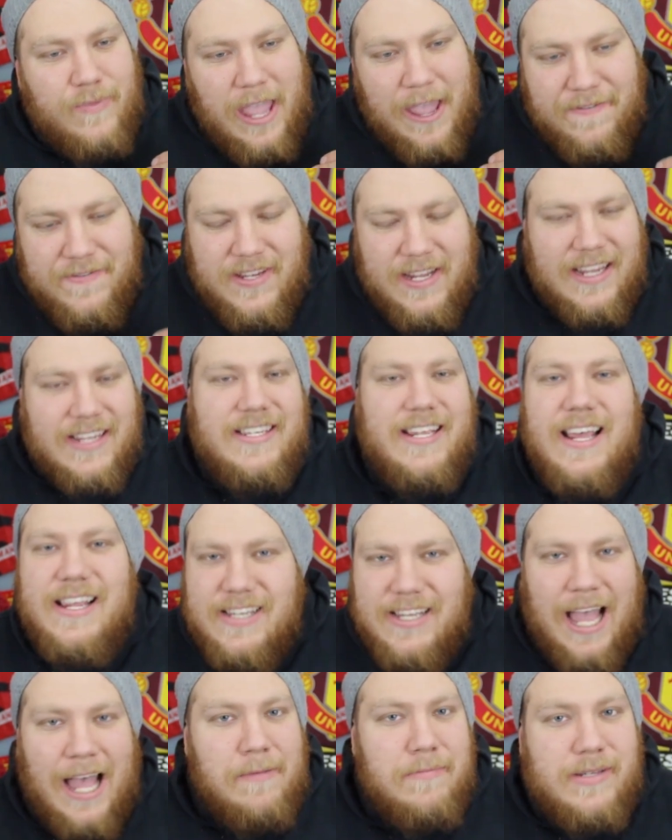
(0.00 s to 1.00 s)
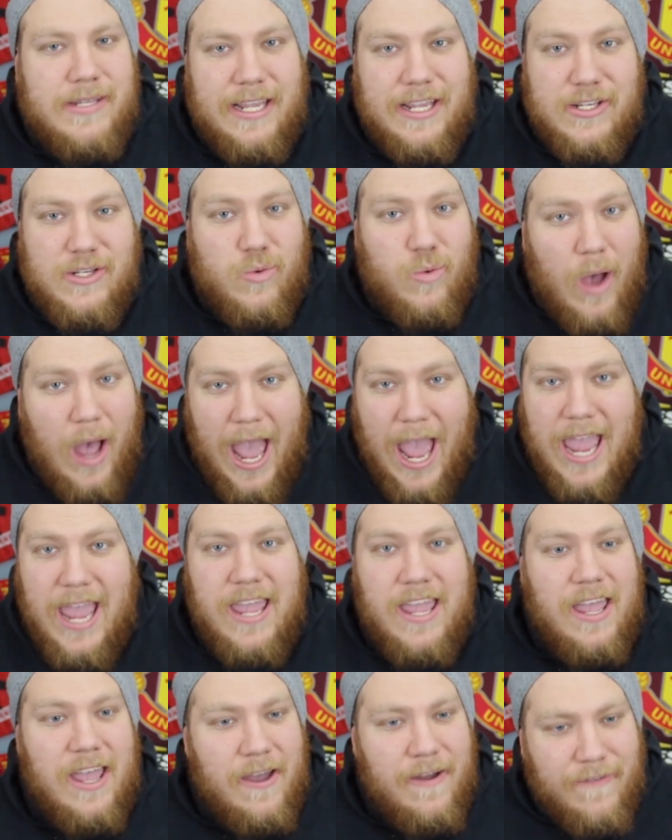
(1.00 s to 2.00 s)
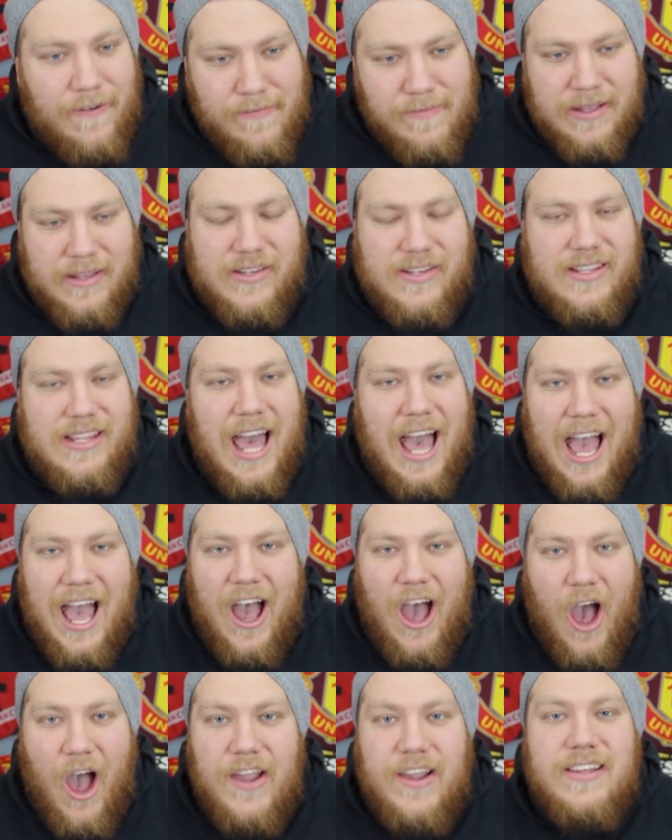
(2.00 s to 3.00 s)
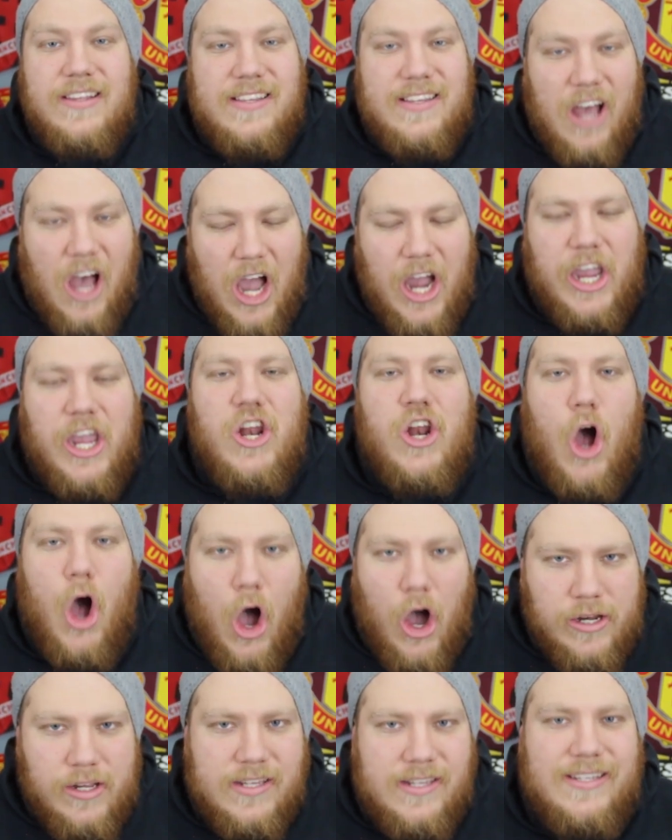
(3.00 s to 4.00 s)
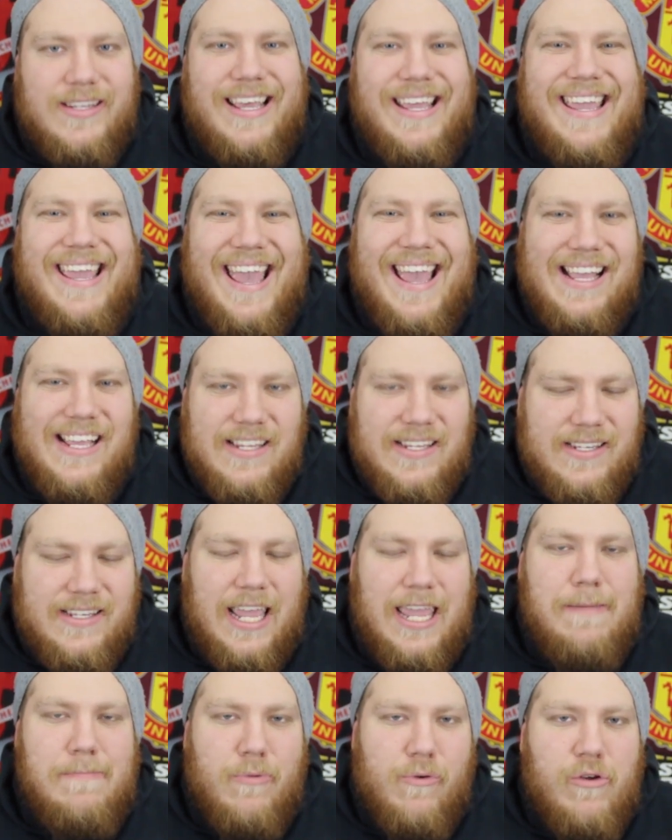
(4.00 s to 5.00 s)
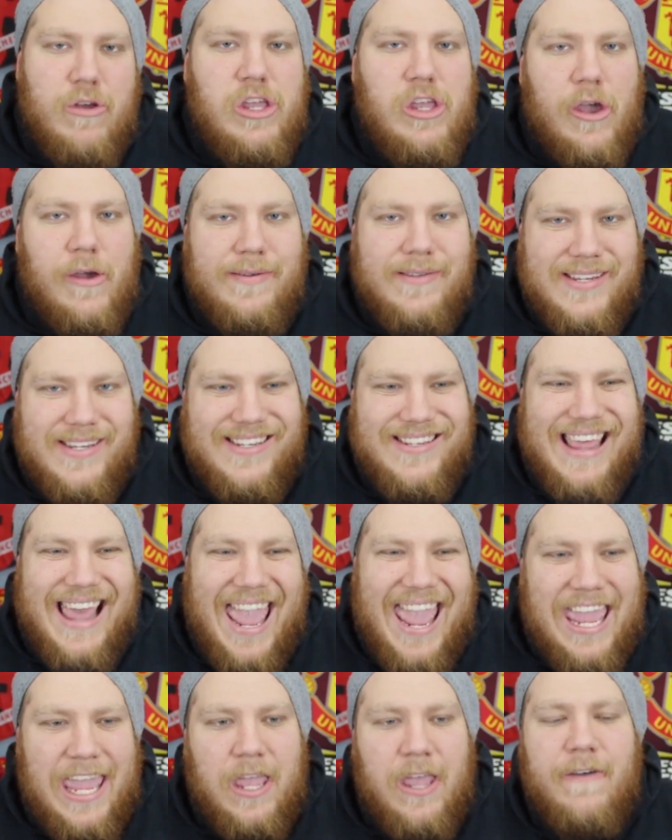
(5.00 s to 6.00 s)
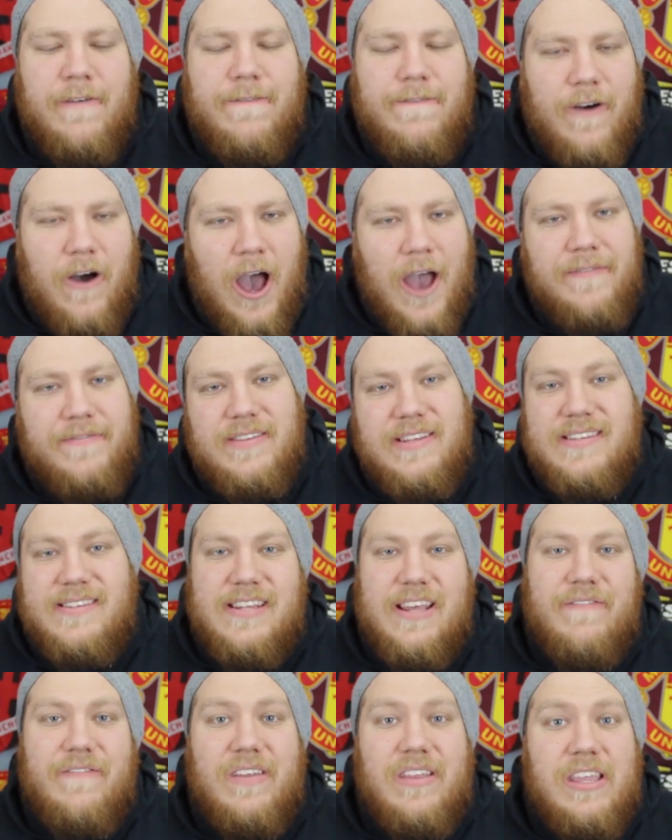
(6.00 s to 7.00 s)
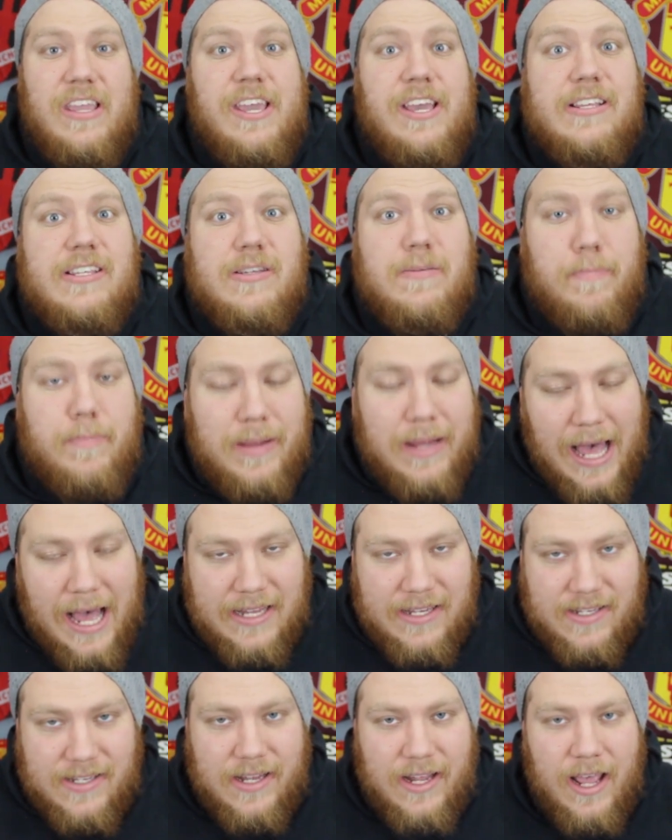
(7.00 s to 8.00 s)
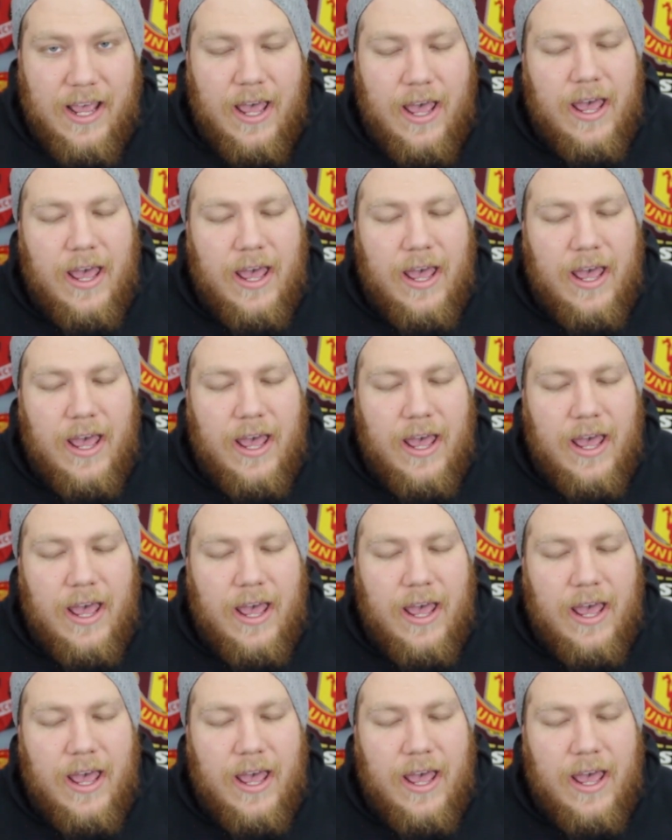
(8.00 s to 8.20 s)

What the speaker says: if success comes his way from the start, I can honestly see Mourinho staying 5 to 7 years plus.